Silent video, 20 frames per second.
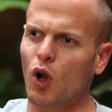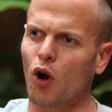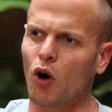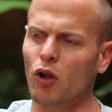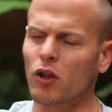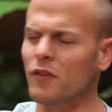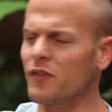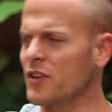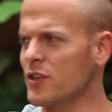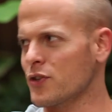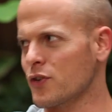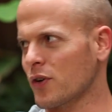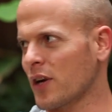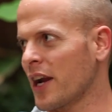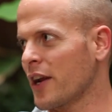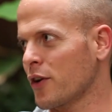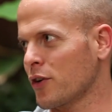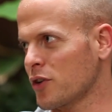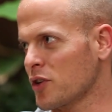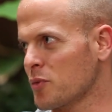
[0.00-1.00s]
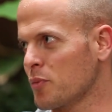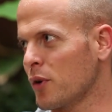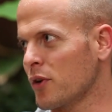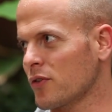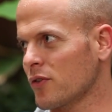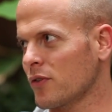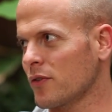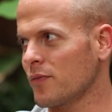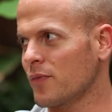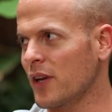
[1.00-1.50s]
All of these are at your
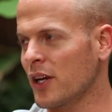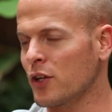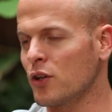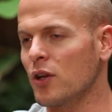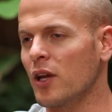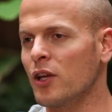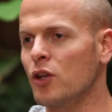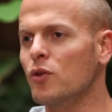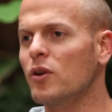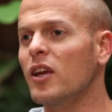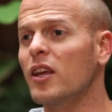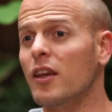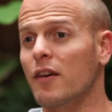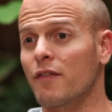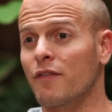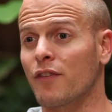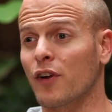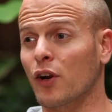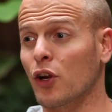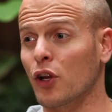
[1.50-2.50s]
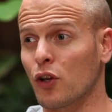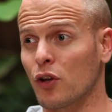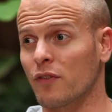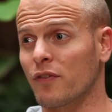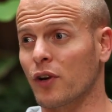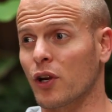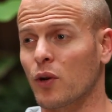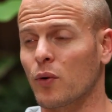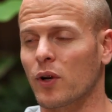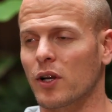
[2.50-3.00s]
disposal, and you can get very good
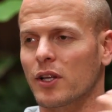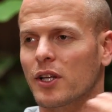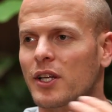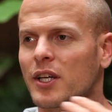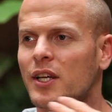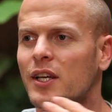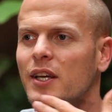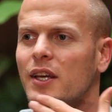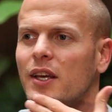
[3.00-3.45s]
very quickly.